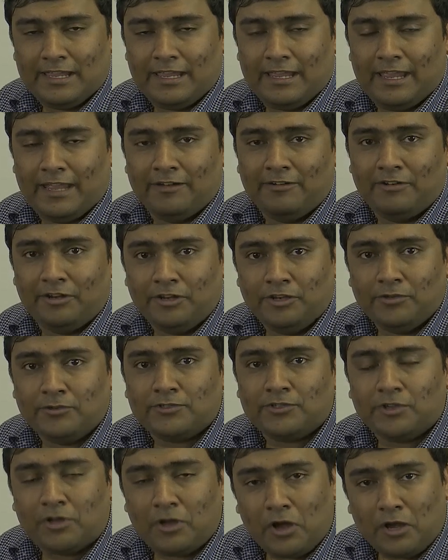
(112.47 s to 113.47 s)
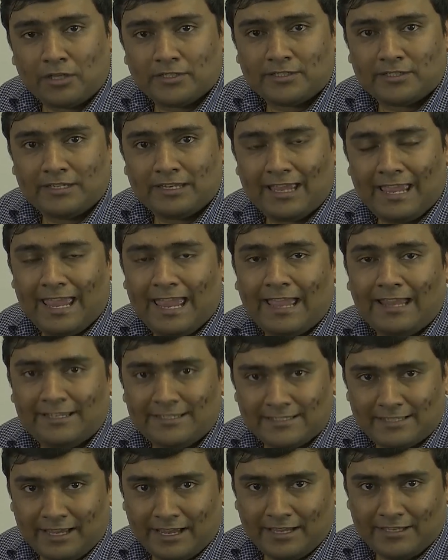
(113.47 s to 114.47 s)
can reduce cost and
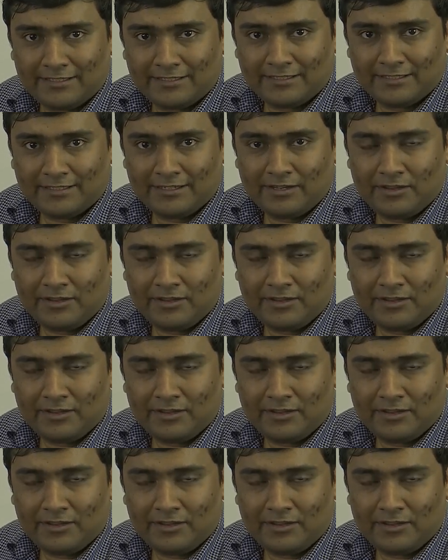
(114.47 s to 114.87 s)
size,